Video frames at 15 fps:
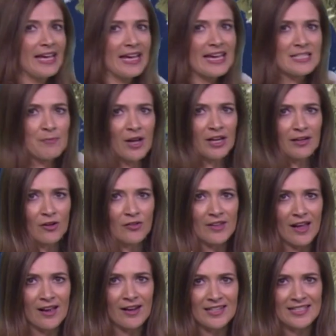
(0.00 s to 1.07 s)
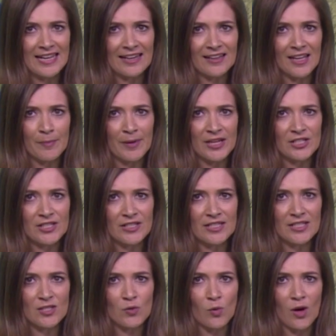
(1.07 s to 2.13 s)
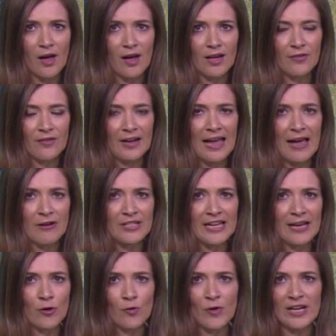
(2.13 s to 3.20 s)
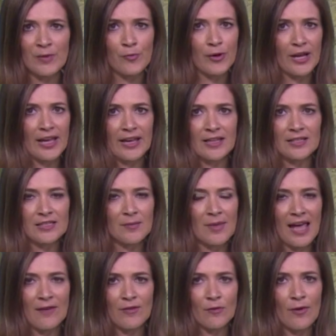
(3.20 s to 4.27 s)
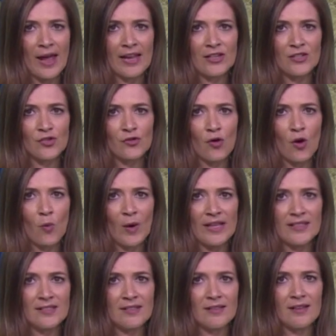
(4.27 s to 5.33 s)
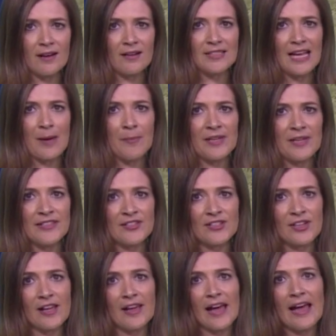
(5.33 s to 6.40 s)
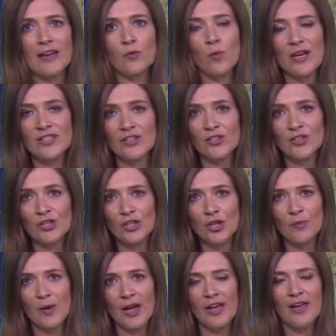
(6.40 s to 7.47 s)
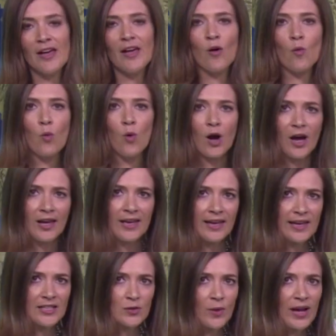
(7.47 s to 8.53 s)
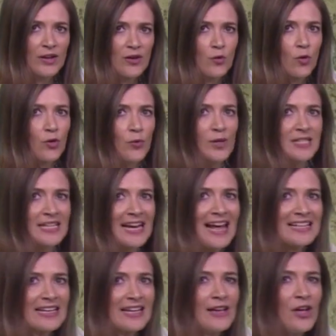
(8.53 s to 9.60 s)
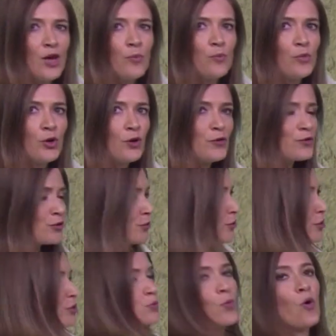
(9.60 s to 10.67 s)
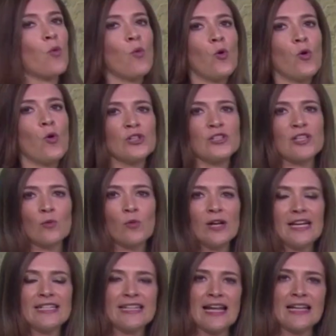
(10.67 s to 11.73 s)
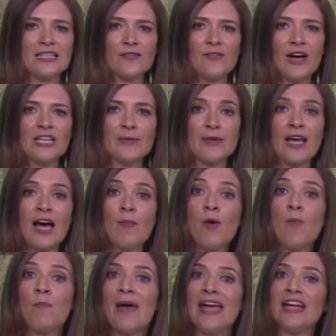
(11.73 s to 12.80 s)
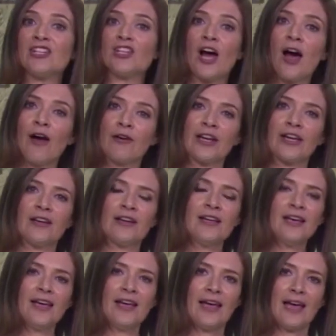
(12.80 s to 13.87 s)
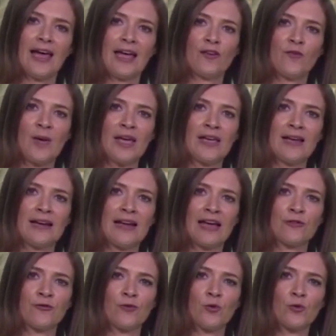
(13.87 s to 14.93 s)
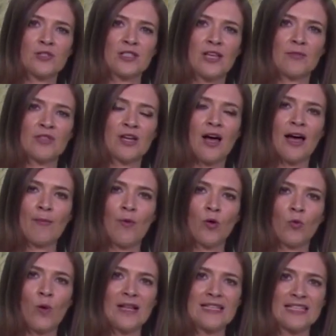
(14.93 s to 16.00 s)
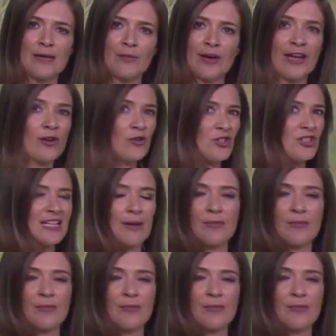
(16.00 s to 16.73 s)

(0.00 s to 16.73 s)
Here's Michael on the earlier satellite picture. This swirl of cloud here already bringing some heavy rain and strong winds to the Yucatan Peninsula and western Cuba, working its way northwards. And as it moves through those warm waters, it will intensify to become a major hurricane ahead of making landfall sometime on Wednesday, bringing not just